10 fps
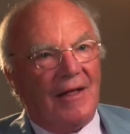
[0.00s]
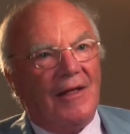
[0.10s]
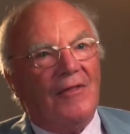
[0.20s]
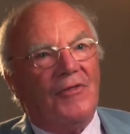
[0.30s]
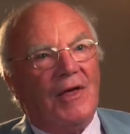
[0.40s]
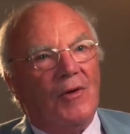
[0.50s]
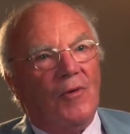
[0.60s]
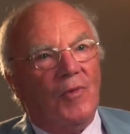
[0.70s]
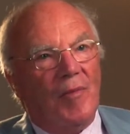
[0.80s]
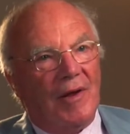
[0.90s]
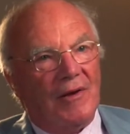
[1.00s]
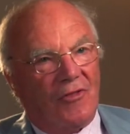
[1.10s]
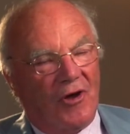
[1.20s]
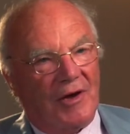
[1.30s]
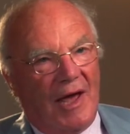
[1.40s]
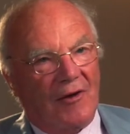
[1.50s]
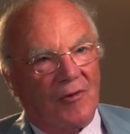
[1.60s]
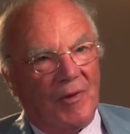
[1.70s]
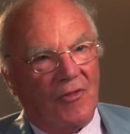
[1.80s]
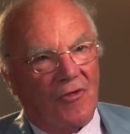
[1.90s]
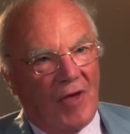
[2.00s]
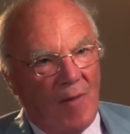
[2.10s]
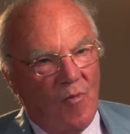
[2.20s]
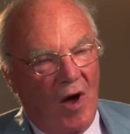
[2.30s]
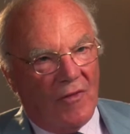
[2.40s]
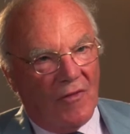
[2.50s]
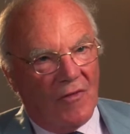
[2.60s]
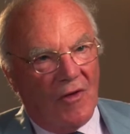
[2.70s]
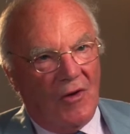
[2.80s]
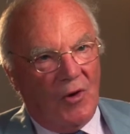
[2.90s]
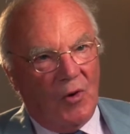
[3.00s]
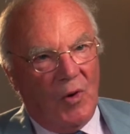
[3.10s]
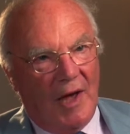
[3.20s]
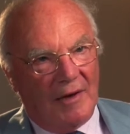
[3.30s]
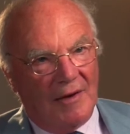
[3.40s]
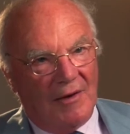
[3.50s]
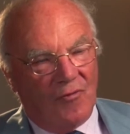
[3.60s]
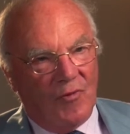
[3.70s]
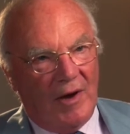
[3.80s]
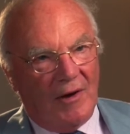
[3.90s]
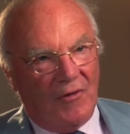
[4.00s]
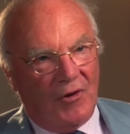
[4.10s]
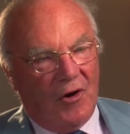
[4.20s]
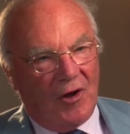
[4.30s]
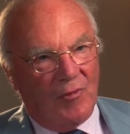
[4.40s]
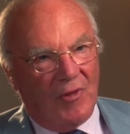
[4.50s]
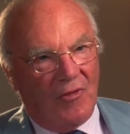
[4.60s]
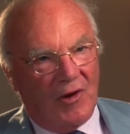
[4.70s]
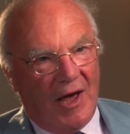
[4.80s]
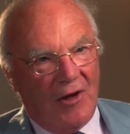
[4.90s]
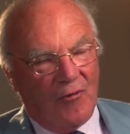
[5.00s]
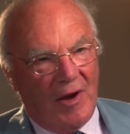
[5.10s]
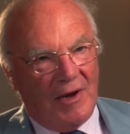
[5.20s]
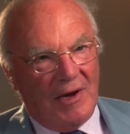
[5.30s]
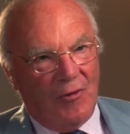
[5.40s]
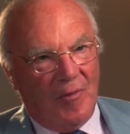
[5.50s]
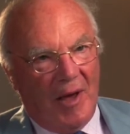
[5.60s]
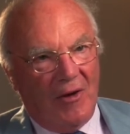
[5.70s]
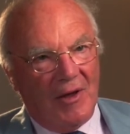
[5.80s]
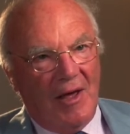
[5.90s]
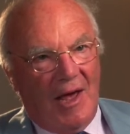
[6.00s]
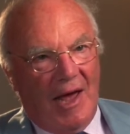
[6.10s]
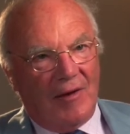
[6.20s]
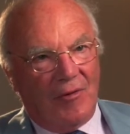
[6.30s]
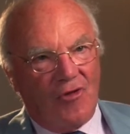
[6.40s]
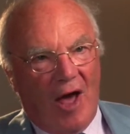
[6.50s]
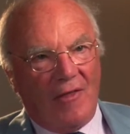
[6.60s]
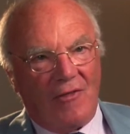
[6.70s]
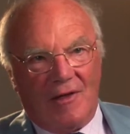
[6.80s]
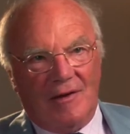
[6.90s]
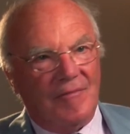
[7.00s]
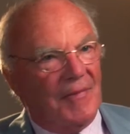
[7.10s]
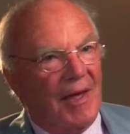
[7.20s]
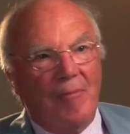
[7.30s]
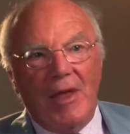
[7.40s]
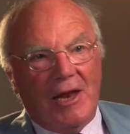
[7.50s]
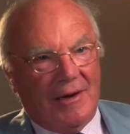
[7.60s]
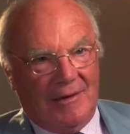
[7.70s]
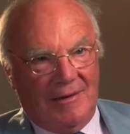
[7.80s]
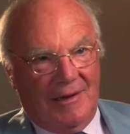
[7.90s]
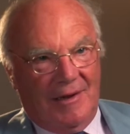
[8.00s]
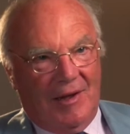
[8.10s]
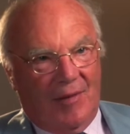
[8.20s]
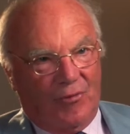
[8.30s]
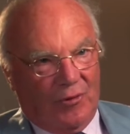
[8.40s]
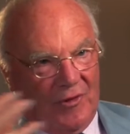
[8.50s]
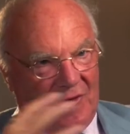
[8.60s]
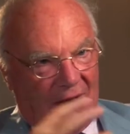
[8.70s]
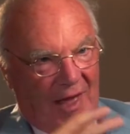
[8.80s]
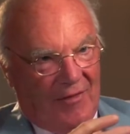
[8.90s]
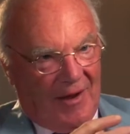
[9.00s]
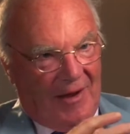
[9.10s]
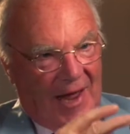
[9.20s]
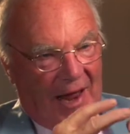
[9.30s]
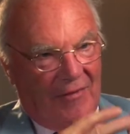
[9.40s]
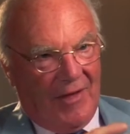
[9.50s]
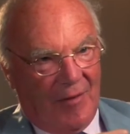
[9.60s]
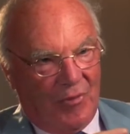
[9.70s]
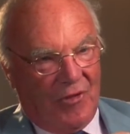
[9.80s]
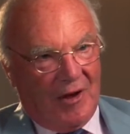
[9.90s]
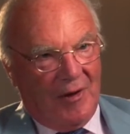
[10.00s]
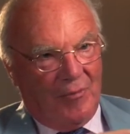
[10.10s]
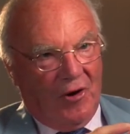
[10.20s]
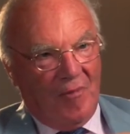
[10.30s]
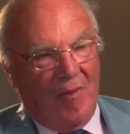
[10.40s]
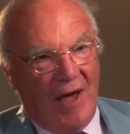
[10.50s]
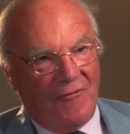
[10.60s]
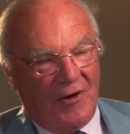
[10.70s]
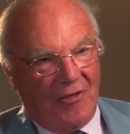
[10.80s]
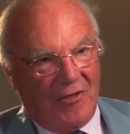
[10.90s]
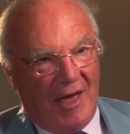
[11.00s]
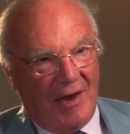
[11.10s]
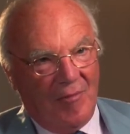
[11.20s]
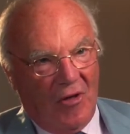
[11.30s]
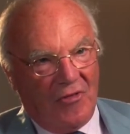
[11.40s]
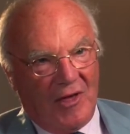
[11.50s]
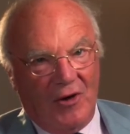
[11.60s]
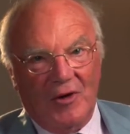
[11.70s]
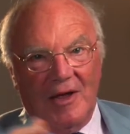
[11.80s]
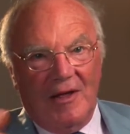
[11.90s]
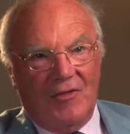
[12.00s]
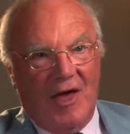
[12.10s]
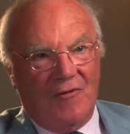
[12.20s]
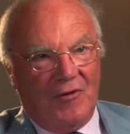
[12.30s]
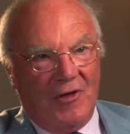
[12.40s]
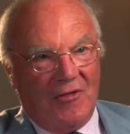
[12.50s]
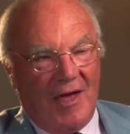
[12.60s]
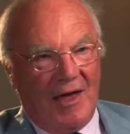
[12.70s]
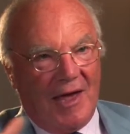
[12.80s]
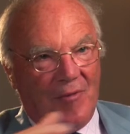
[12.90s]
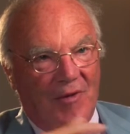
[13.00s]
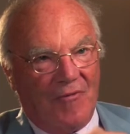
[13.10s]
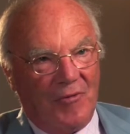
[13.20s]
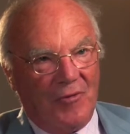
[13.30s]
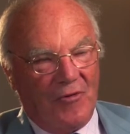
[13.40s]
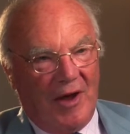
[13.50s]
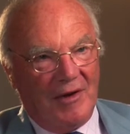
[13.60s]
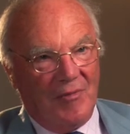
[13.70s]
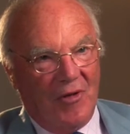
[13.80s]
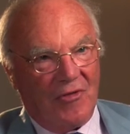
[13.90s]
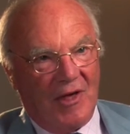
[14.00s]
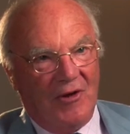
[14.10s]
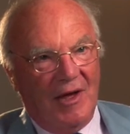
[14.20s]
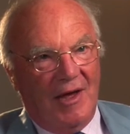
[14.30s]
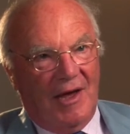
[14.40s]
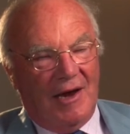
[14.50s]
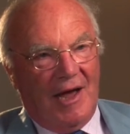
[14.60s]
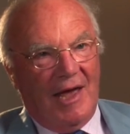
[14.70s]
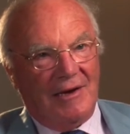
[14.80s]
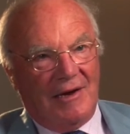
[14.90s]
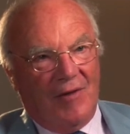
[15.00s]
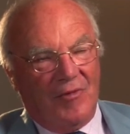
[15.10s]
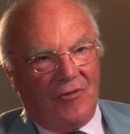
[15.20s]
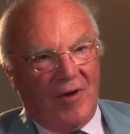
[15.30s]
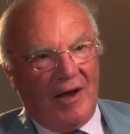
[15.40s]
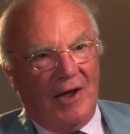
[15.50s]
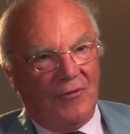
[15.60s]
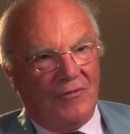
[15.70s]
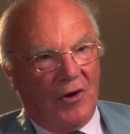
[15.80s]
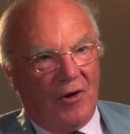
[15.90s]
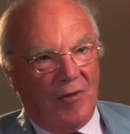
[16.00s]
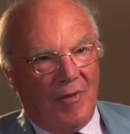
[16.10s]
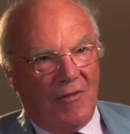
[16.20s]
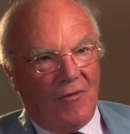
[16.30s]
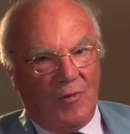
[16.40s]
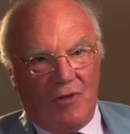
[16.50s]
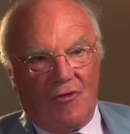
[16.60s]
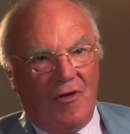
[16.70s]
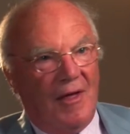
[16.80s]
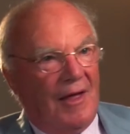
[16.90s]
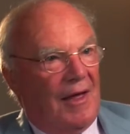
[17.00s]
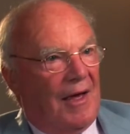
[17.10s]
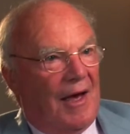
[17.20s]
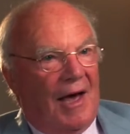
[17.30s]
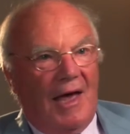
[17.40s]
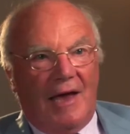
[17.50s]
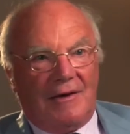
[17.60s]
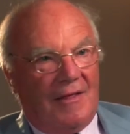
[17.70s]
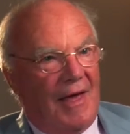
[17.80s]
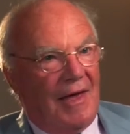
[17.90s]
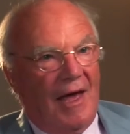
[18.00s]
the women turned out to be the same ones who had written the documents that I already knew about. And a chance in a million brought us together at that particular point. My first day in Moscow, their first day coming from Ukraine to Moscow, and I ended up with a great load of documents which I had to take